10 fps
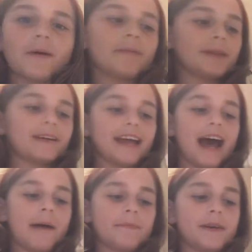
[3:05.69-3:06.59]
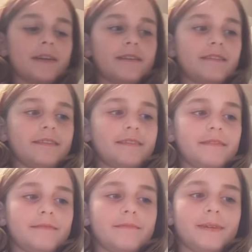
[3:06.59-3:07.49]
probably gonna happen,
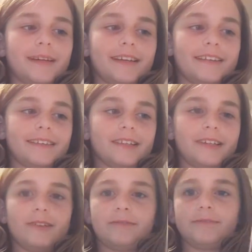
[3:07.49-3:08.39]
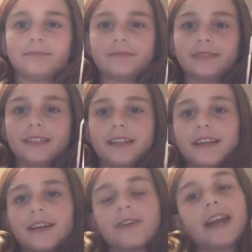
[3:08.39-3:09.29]
but you know,
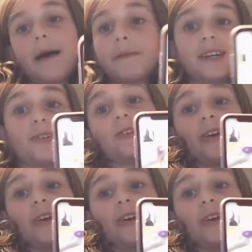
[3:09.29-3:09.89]
could happen, it could